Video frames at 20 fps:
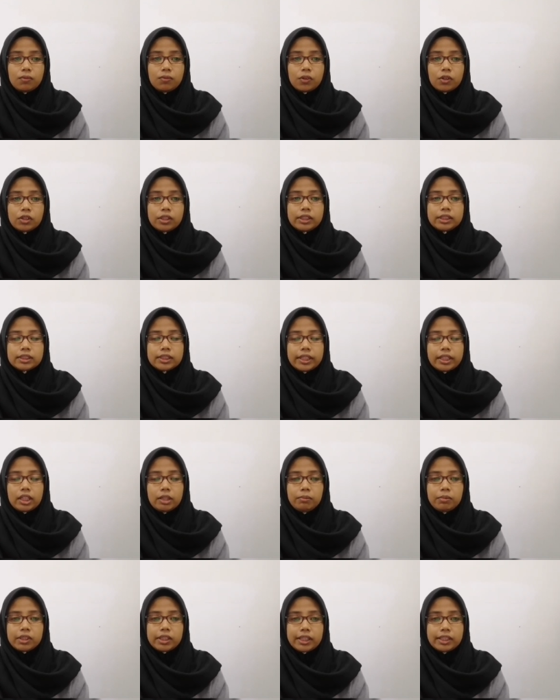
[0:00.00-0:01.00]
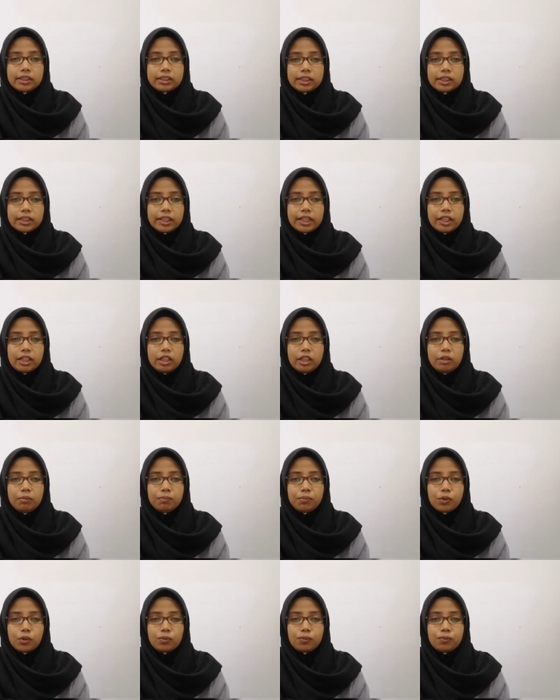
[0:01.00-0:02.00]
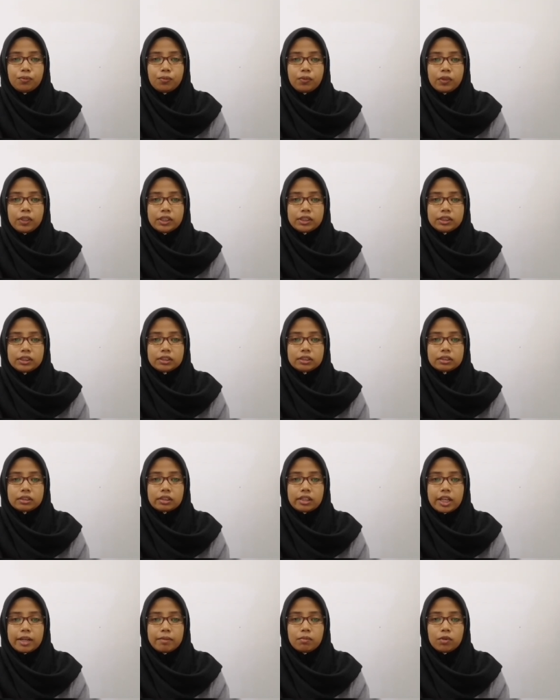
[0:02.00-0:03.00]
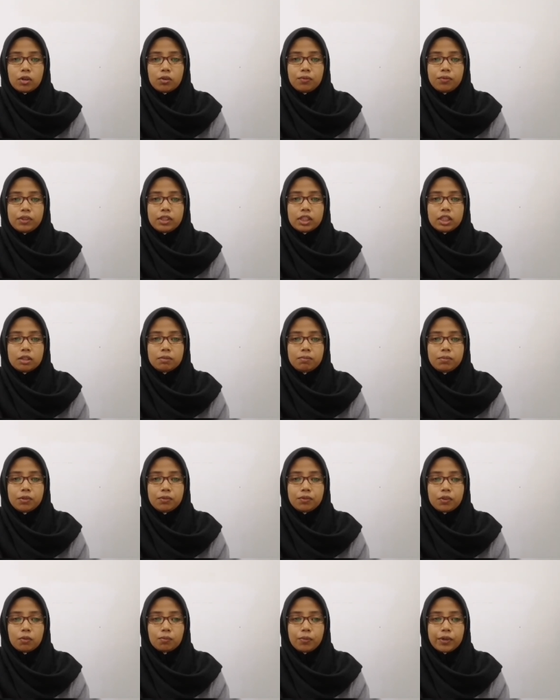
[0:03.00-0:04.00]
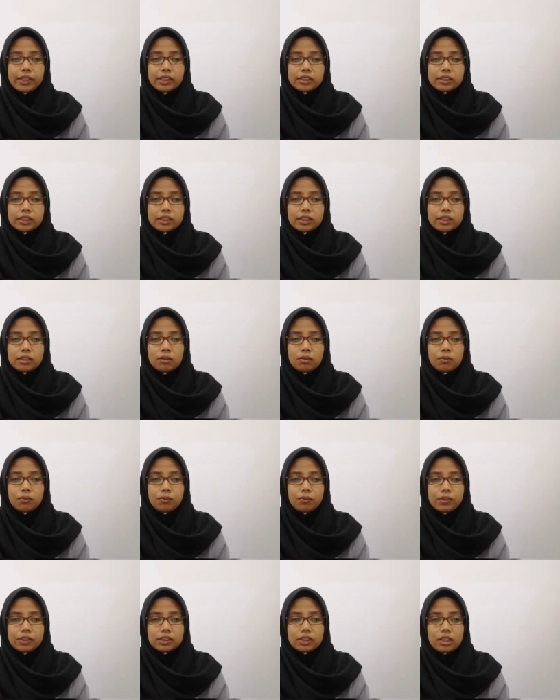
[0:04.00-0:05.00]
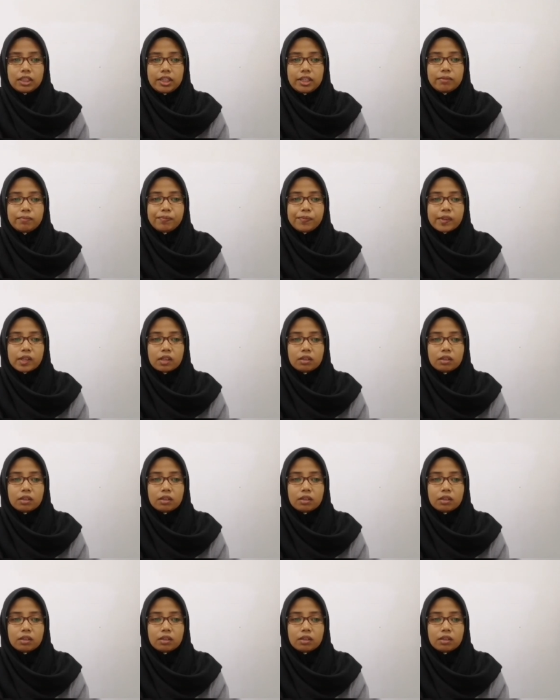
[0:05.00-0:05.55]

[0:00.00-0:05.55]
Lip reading: For design limitation and improve each type of the approved compressor, firstly,